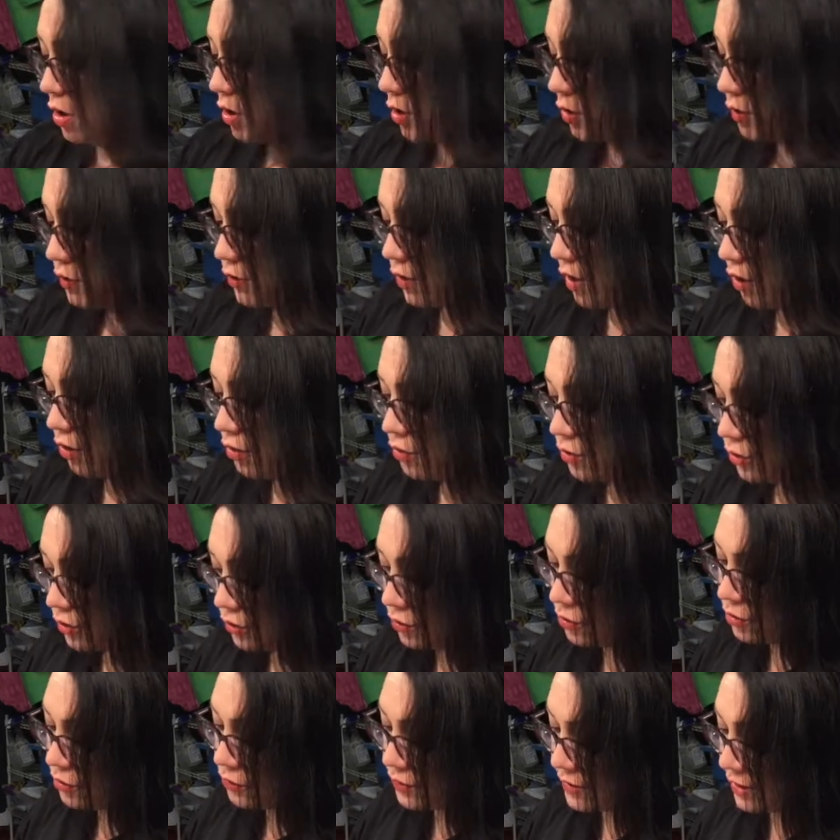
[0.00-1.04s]
So I'll glue
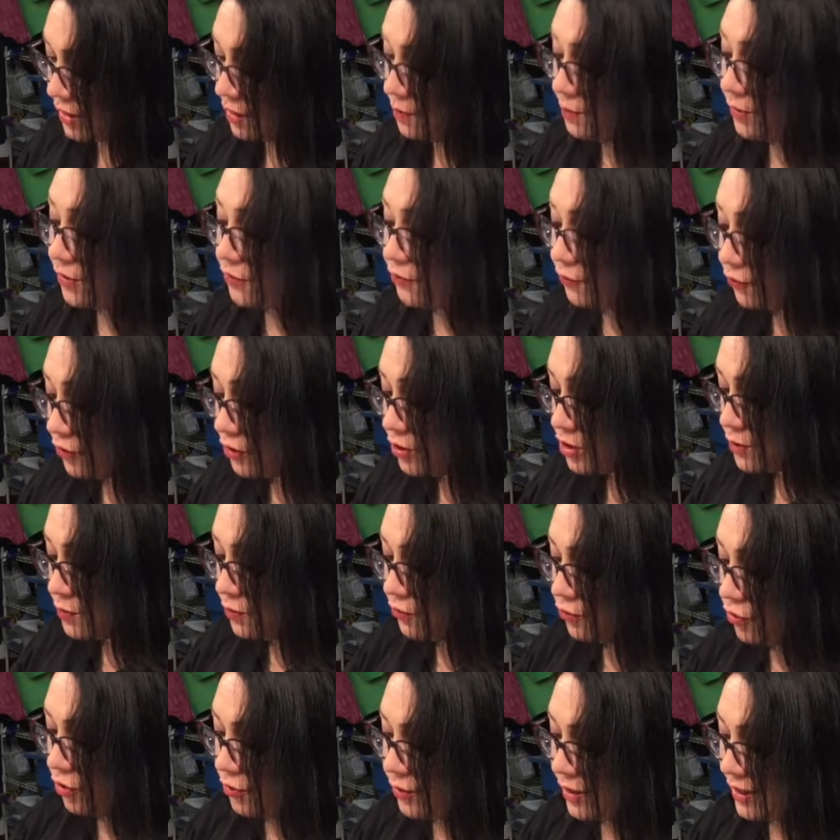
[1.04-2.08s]
those in. But first,
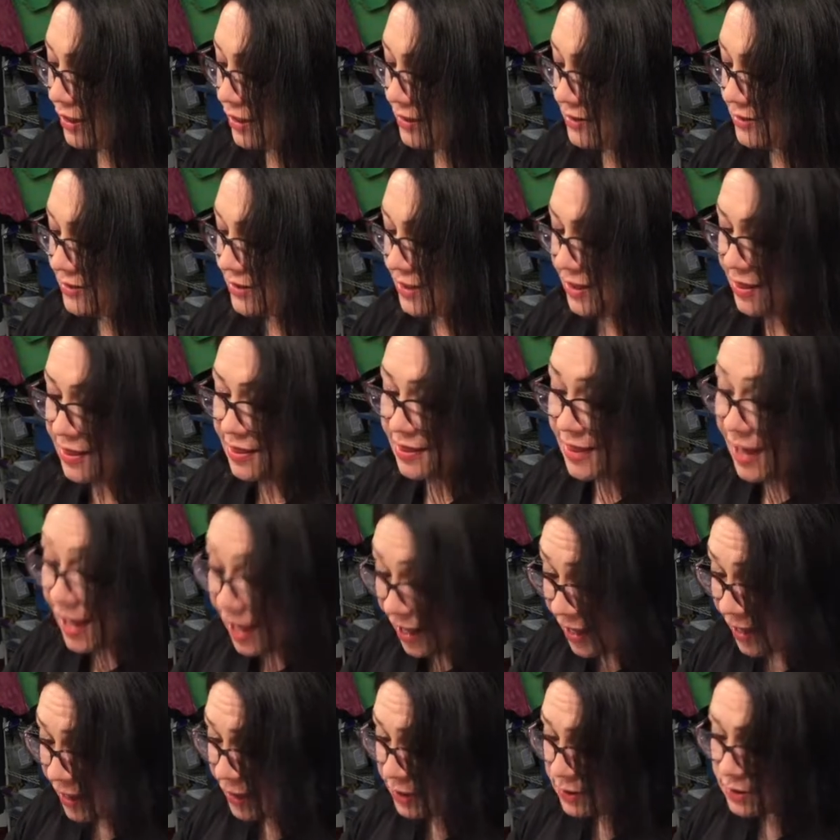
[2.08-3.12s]
before we get to
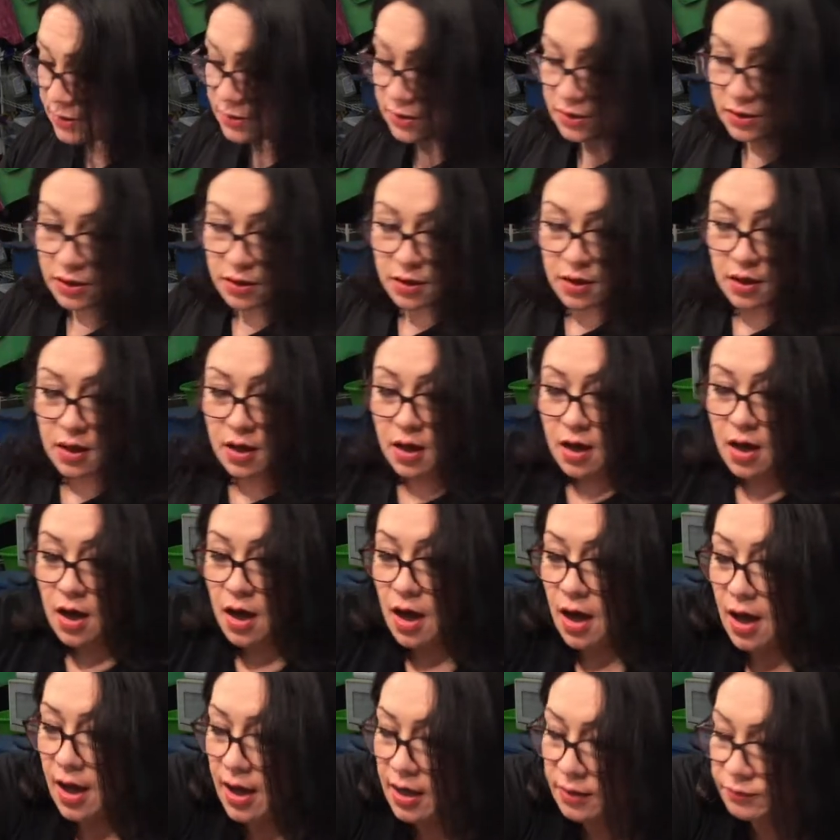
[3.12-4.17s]
that,
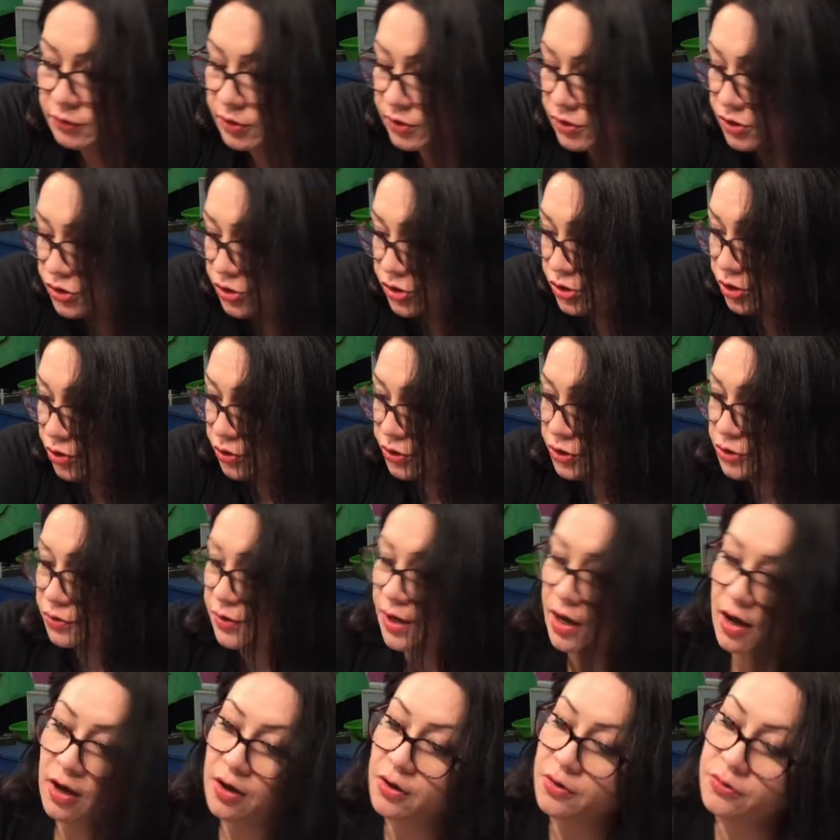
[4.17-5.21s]
I'm going to show you
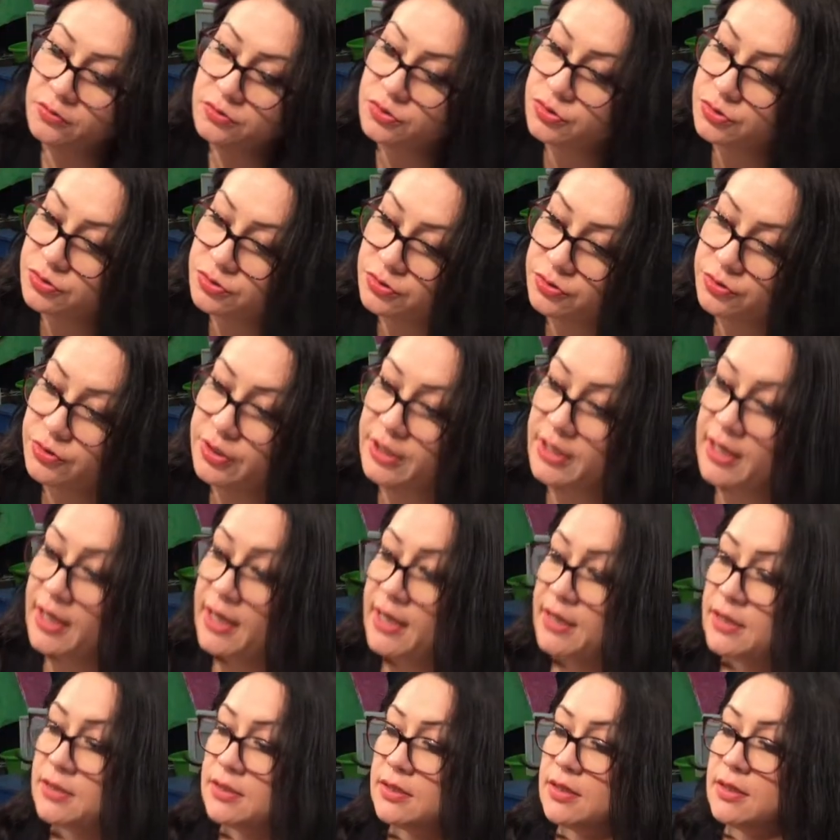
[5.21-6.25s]
how to
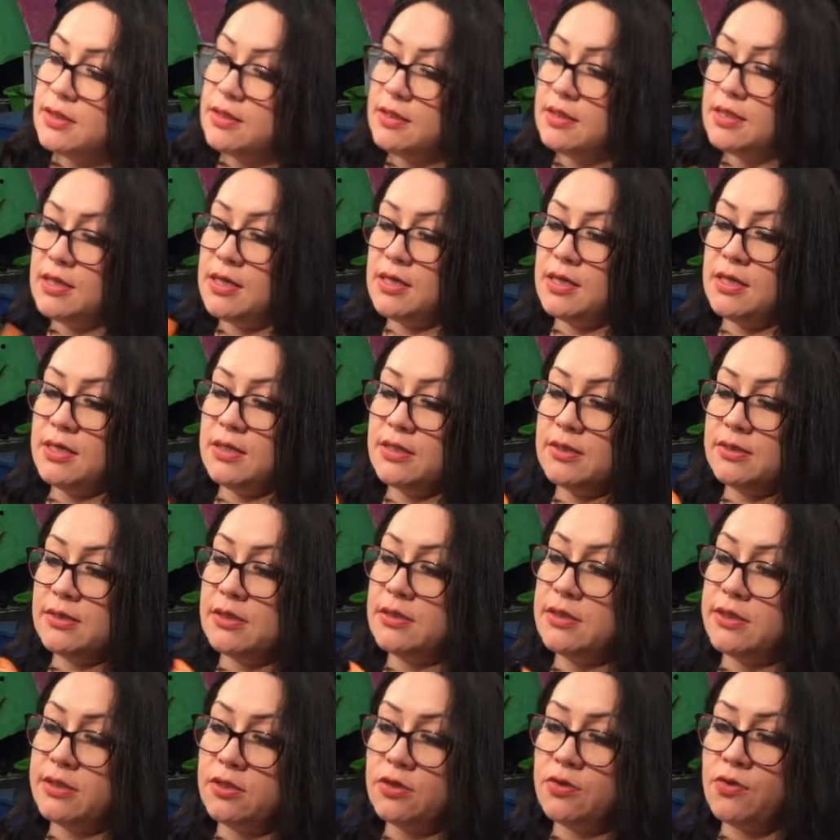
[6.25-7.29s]
create these
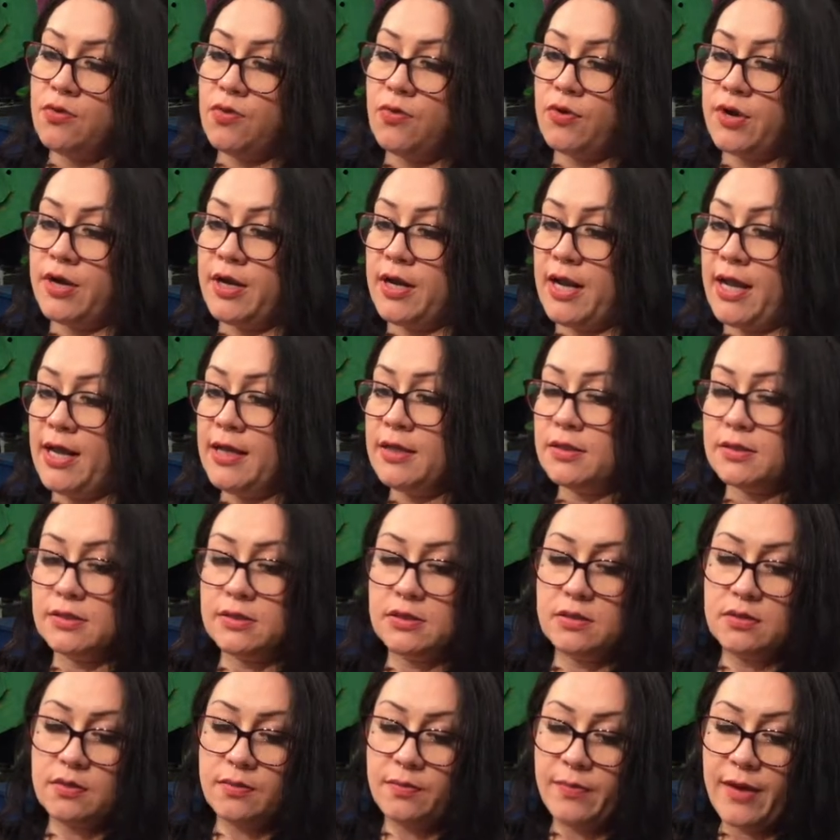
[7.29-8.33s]
little ornate
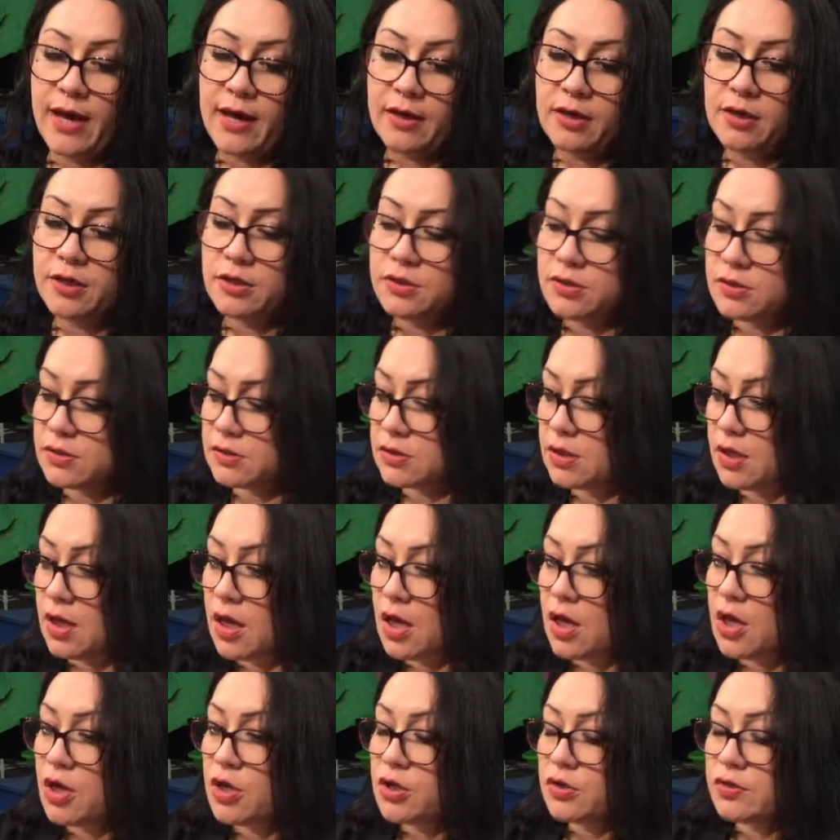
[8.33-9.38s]
patterns.
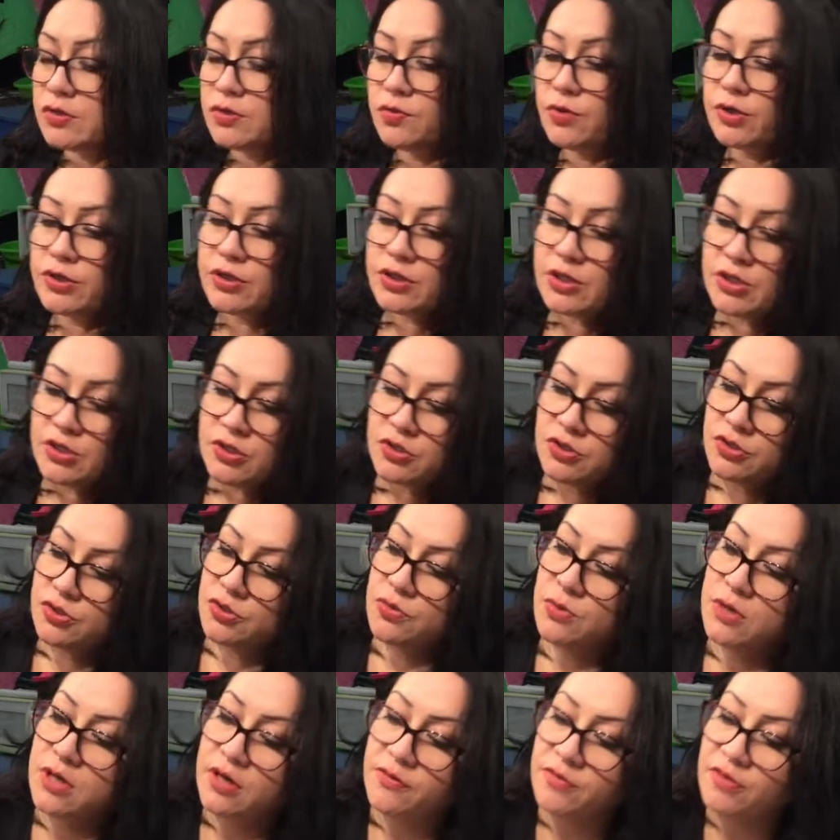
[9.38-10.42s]
So what you're going to do,
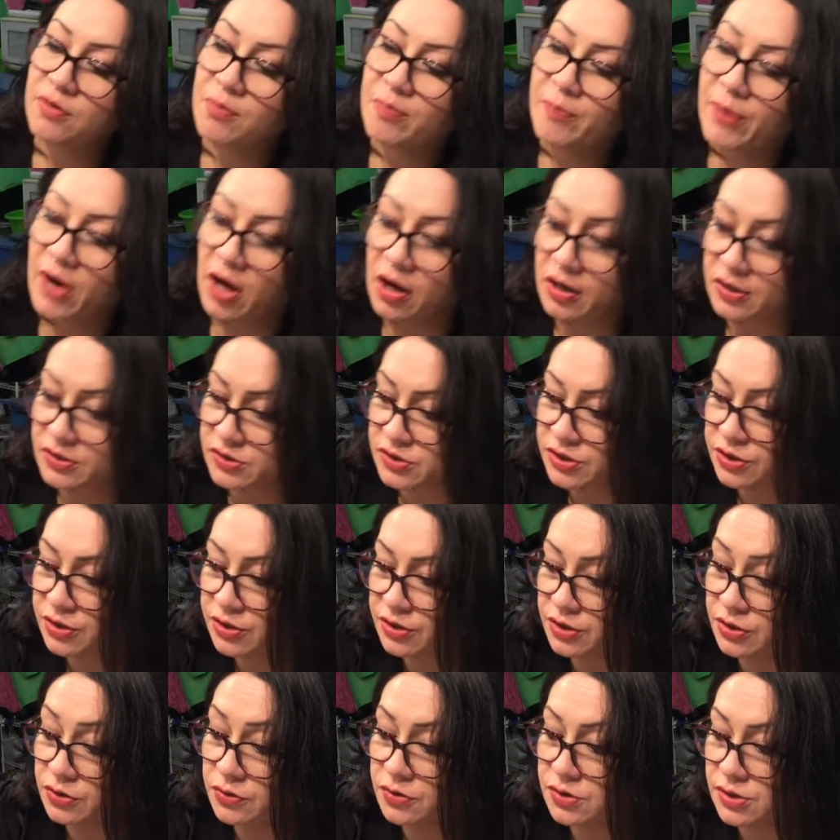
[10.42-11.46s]
whatever box you're
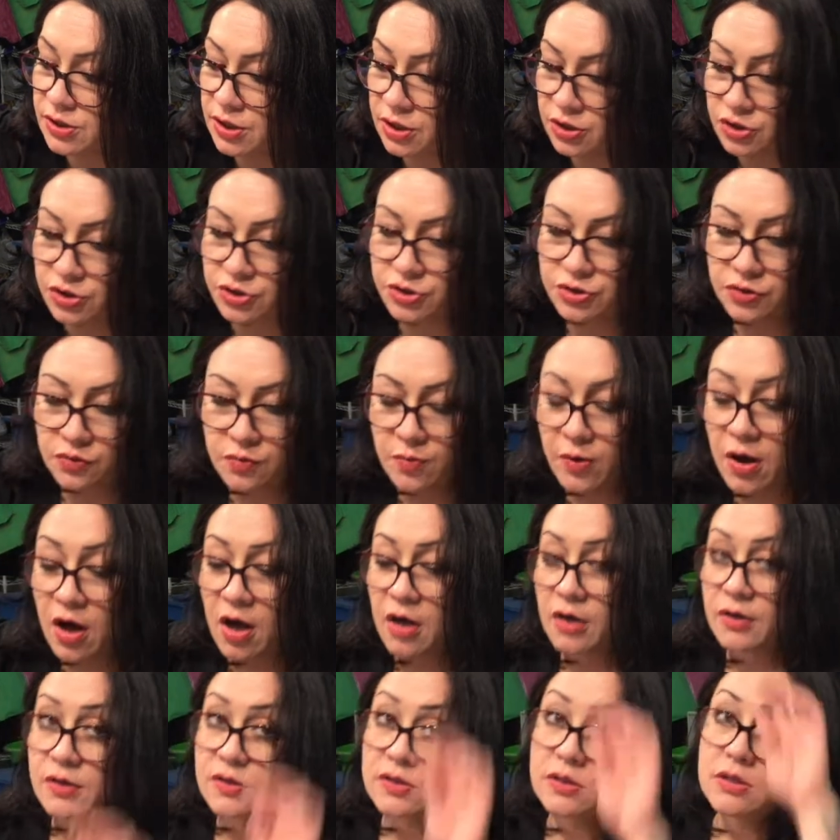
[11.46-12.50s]
using, shoe
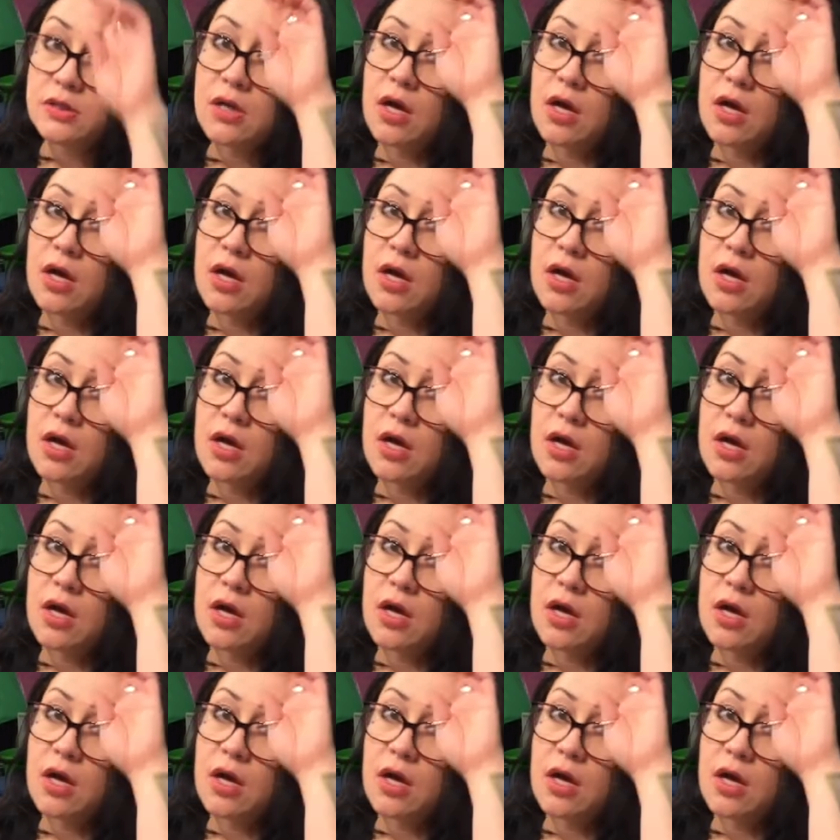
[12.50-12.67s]
box,